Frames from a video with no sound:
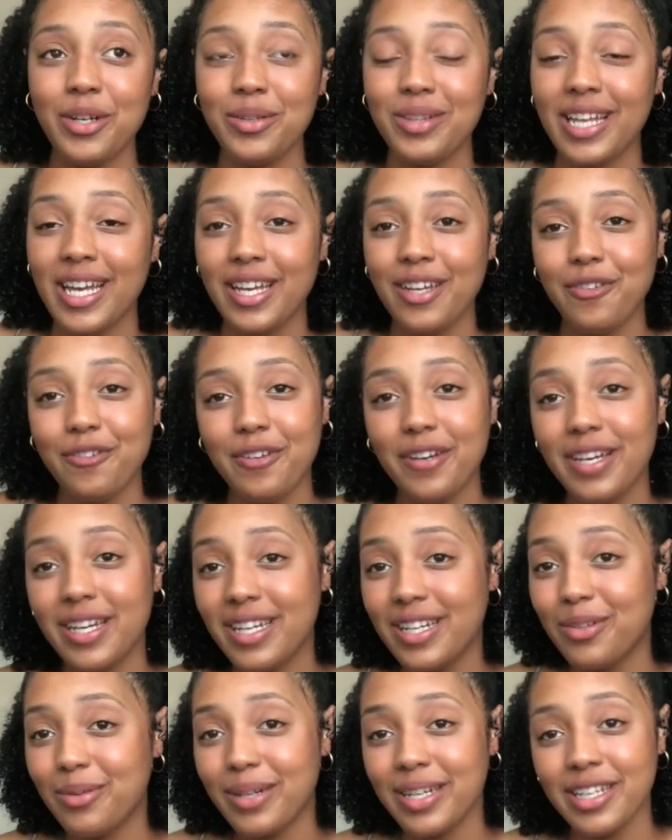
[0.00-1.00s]
life,
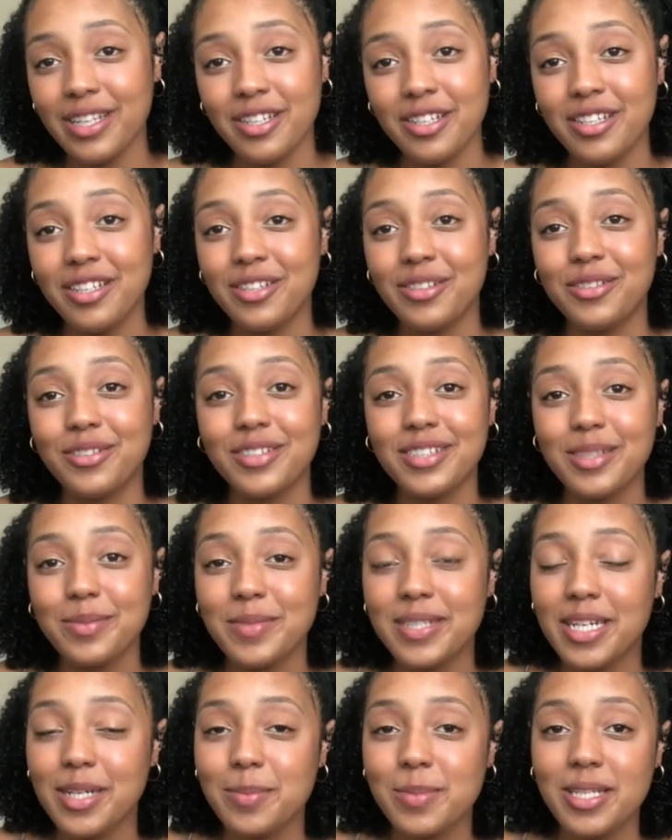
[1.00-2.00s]
what can you do?
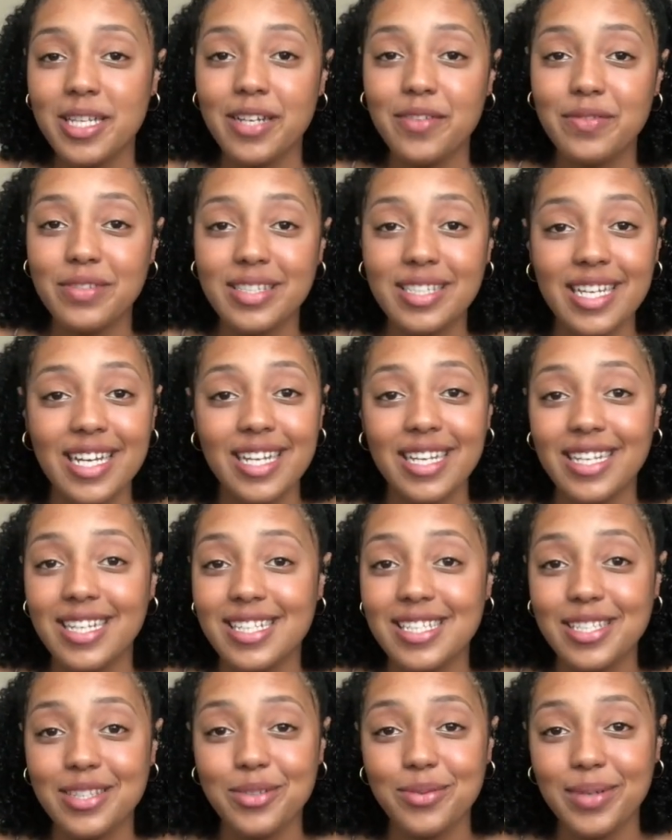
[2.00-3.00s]
Sometimes life just kind of
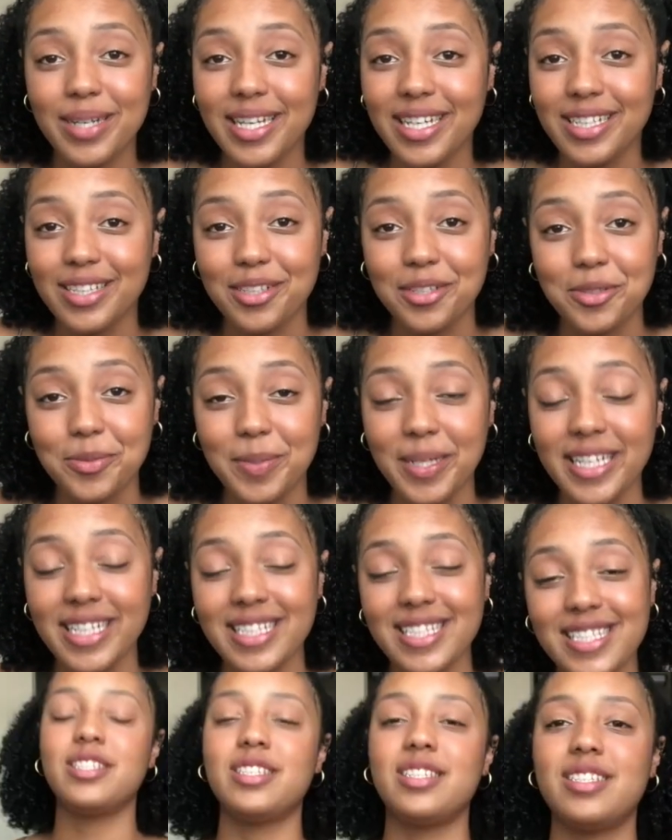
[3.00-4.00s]
gets in the way a little
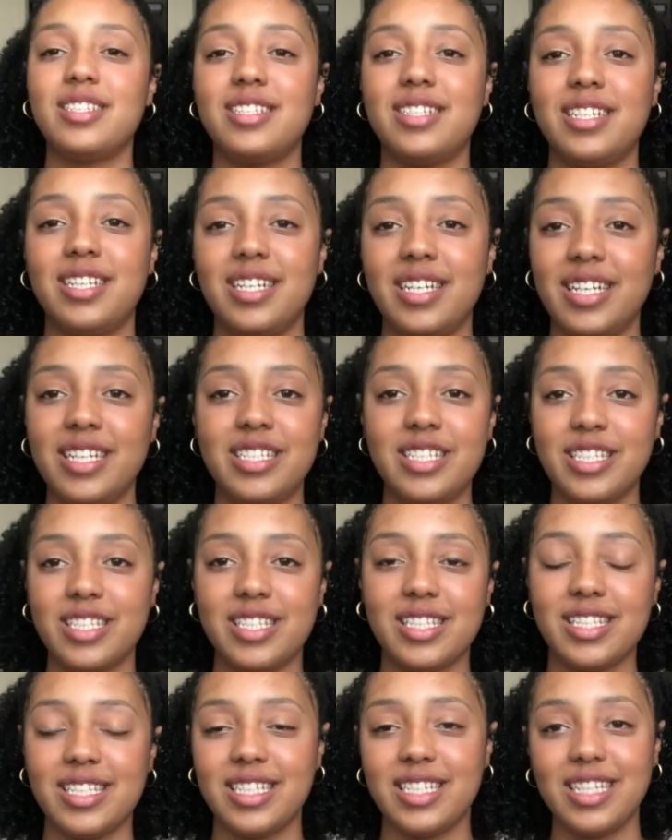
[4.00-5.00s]
bit.
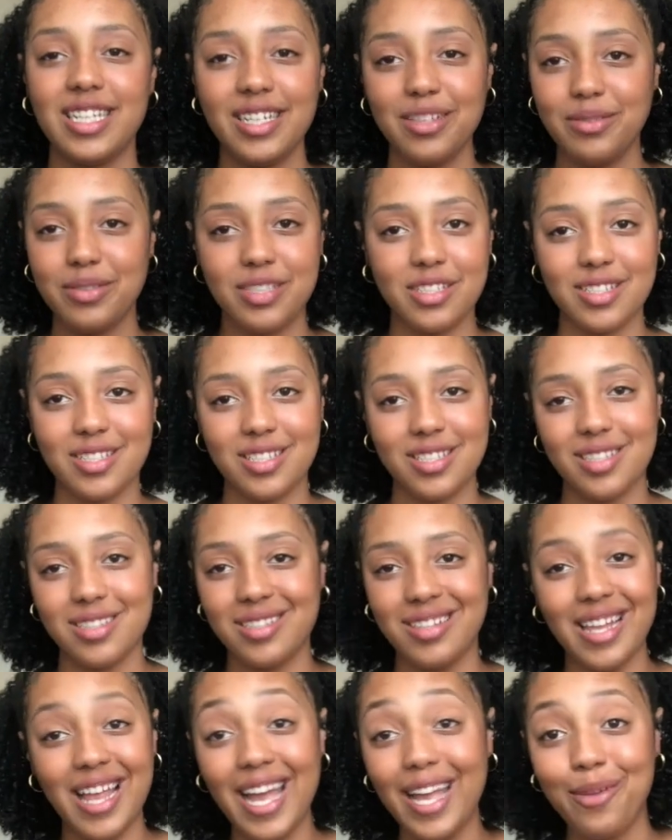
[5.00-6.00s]
It was
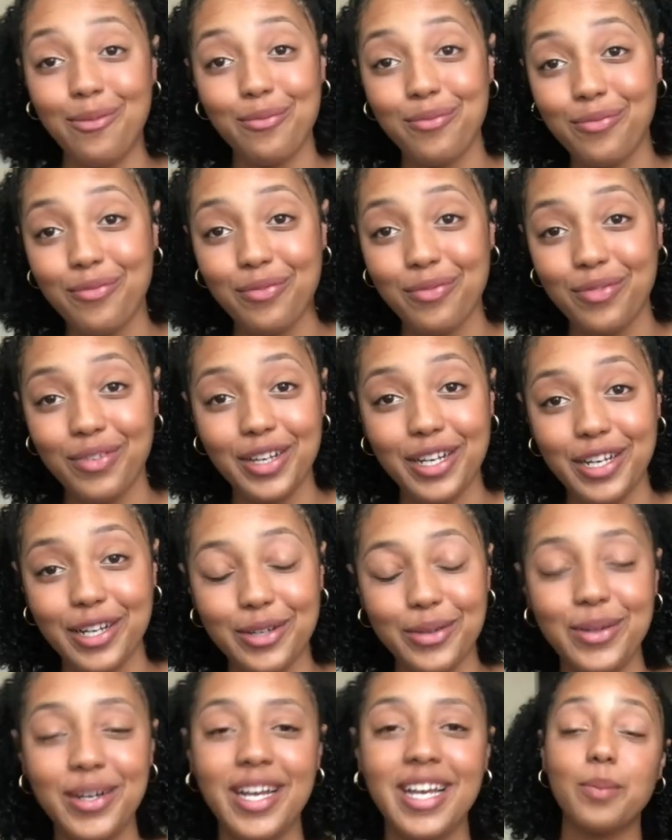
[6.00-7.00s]
just life, you
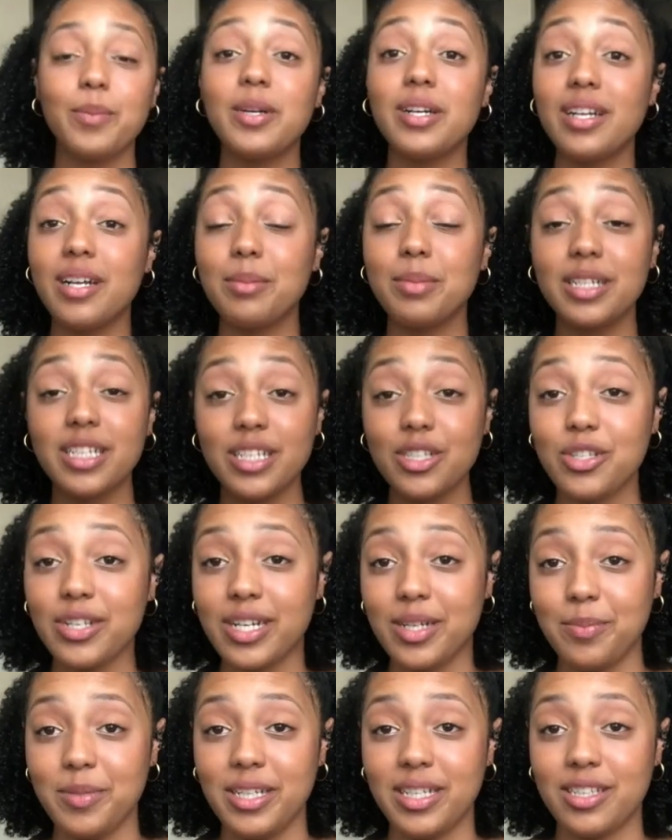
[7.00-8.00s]
know? I'm gonna
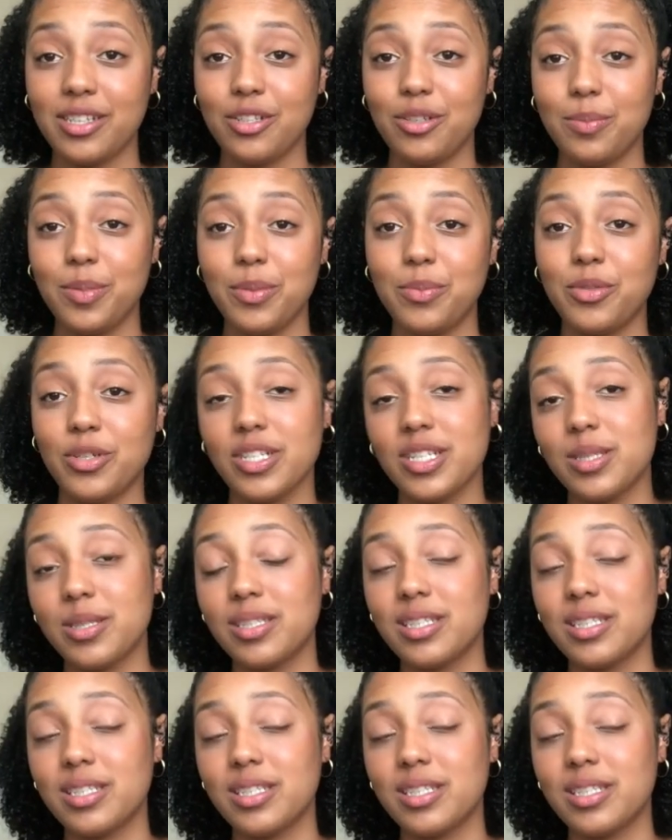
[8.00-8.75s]
try to be a little bit more